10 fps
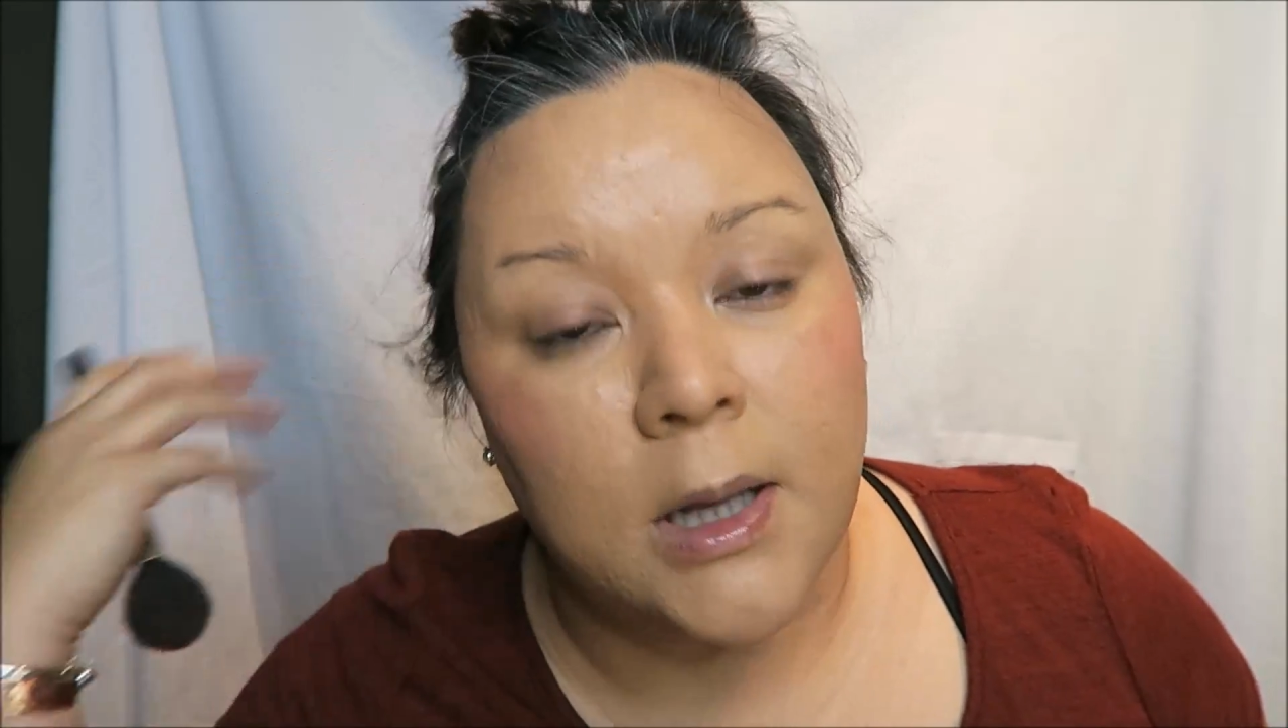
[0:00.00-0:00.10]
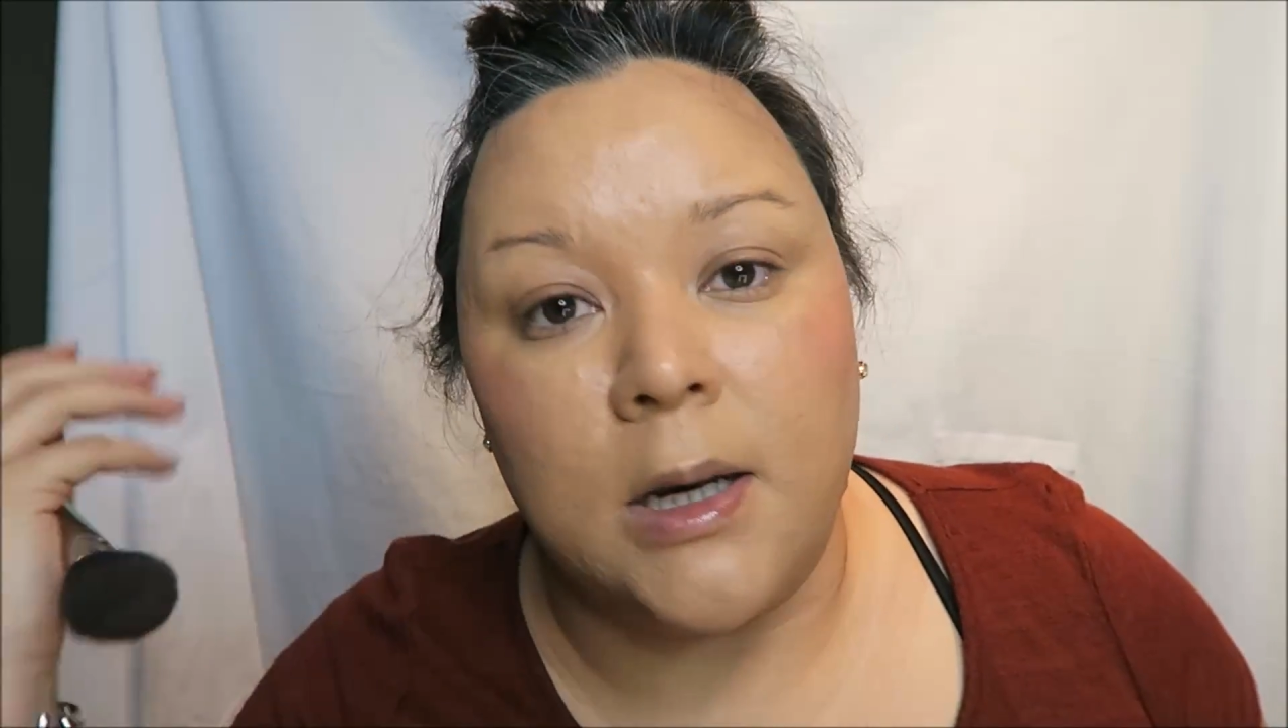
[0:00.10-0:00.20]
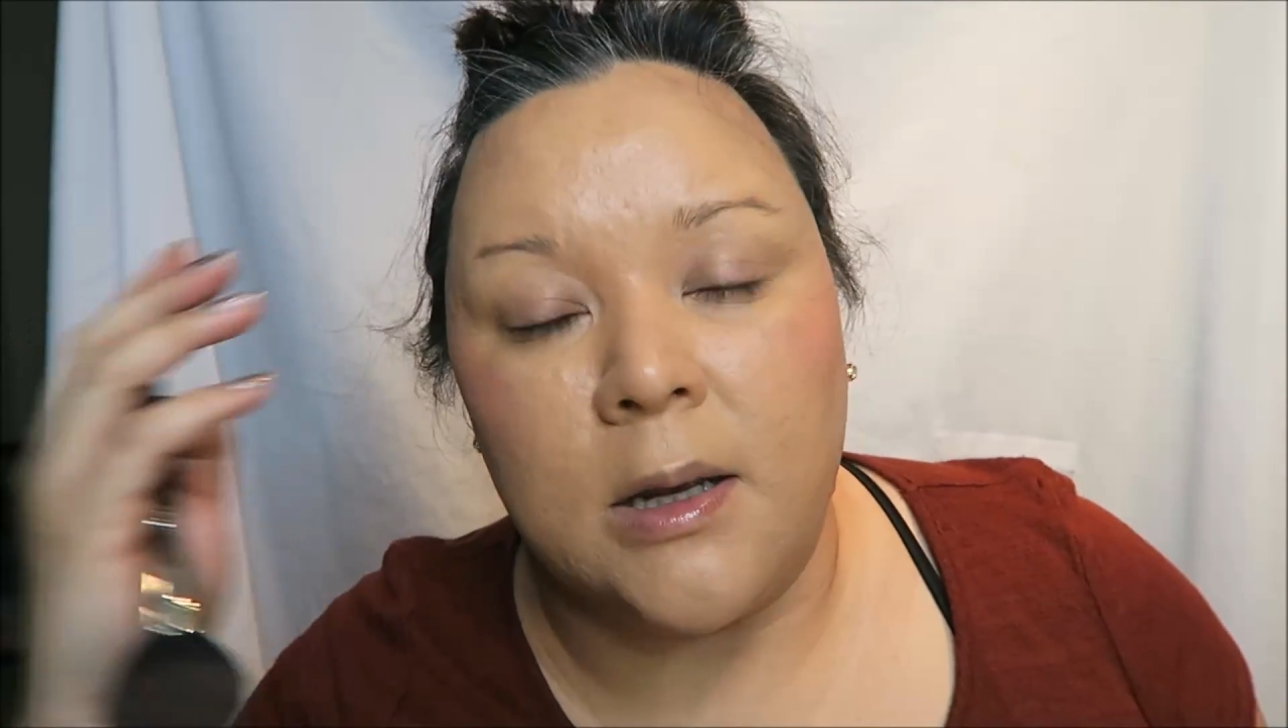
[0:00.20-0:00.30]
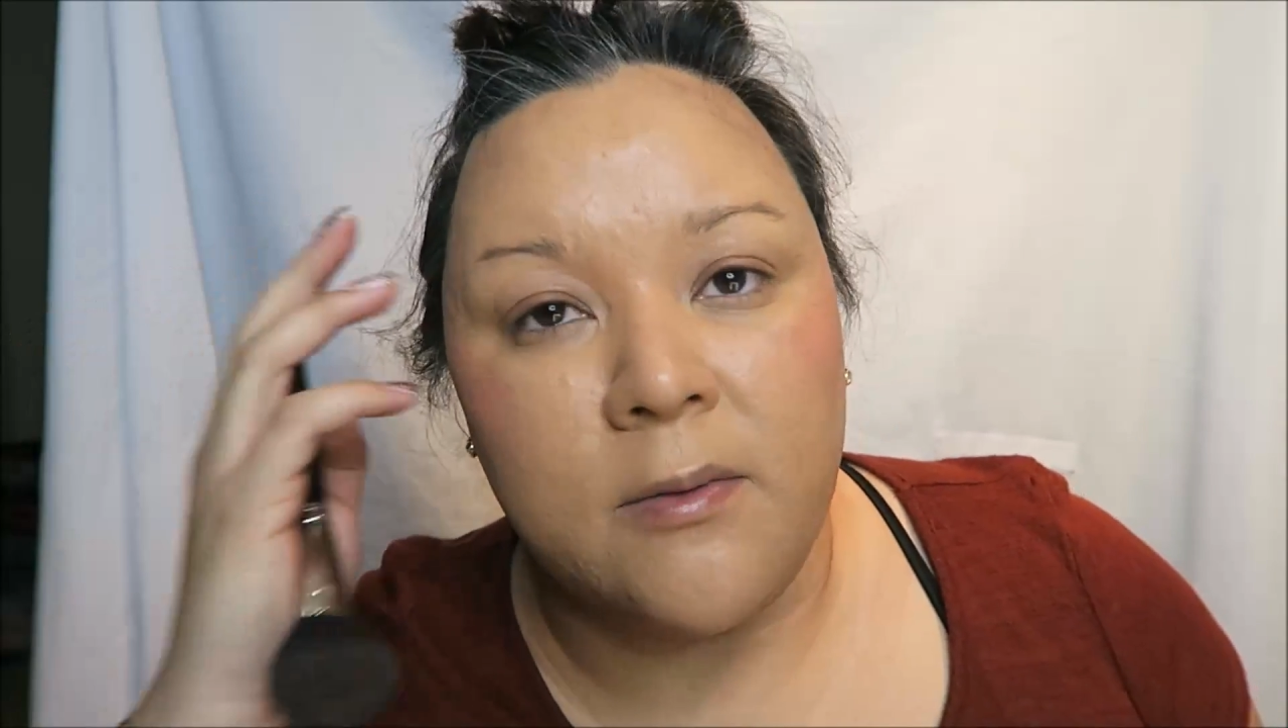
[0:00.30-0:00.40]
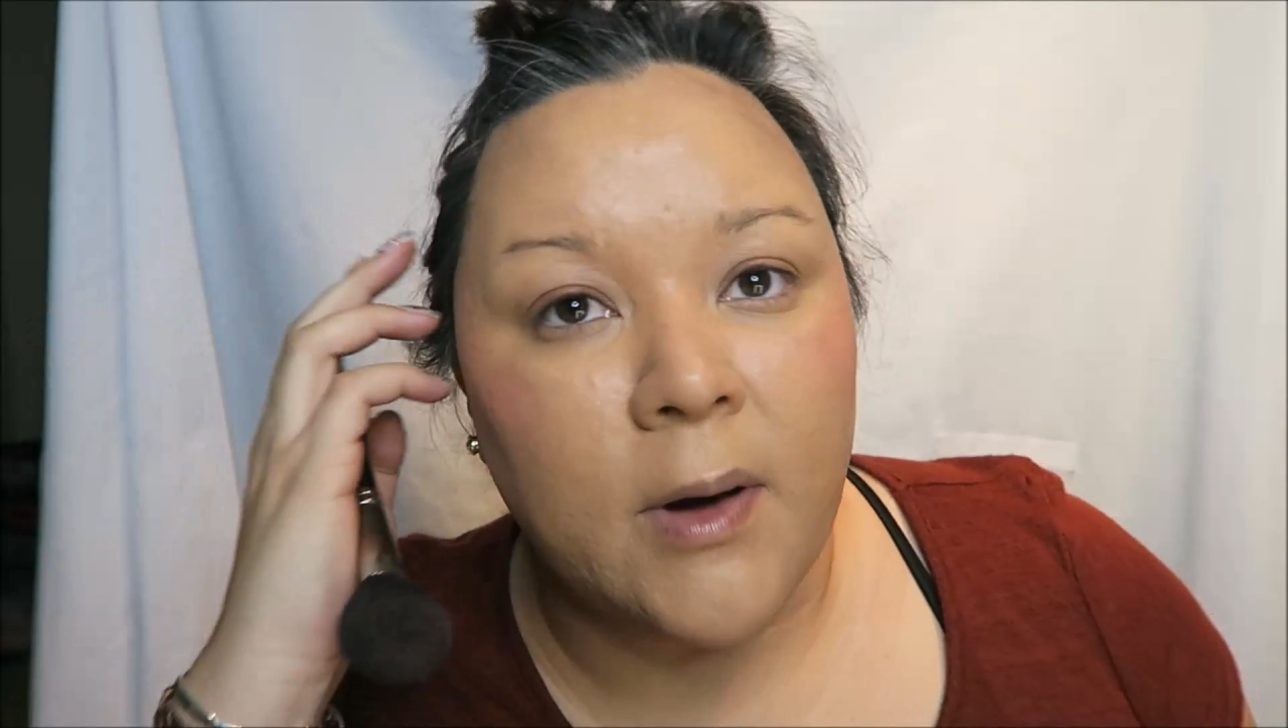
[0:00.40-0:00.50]

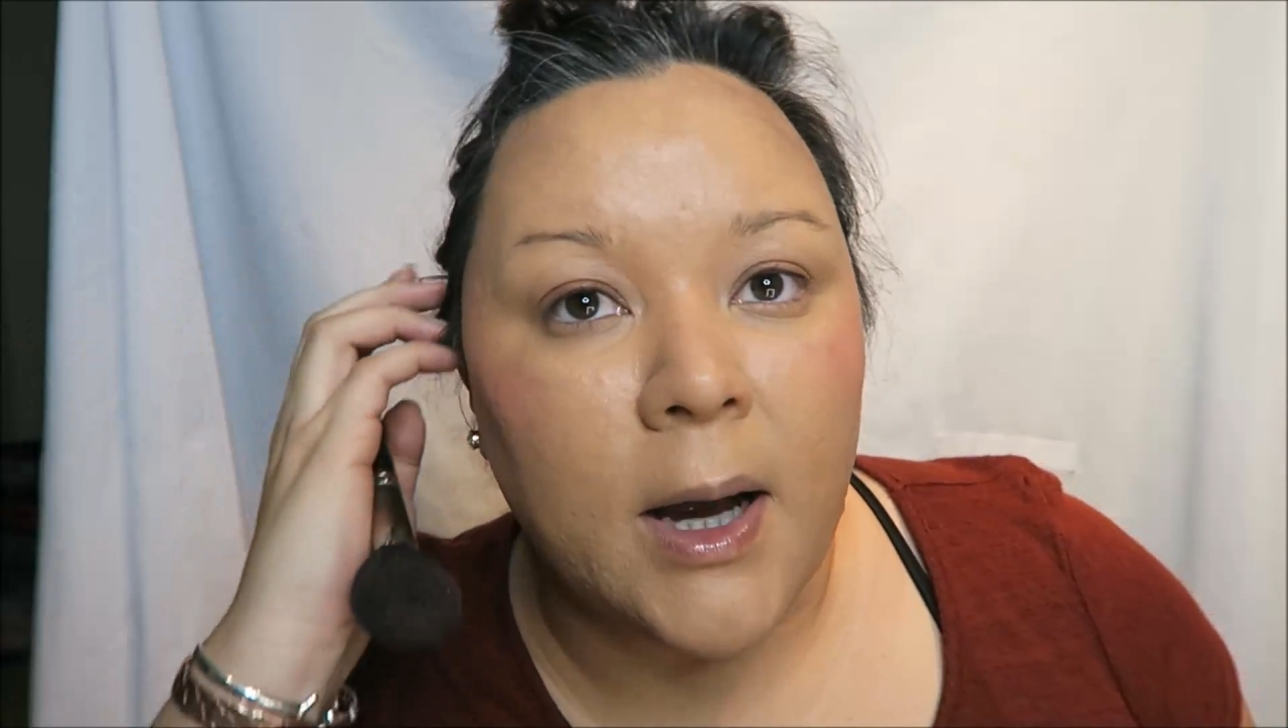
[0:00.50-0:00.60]
than if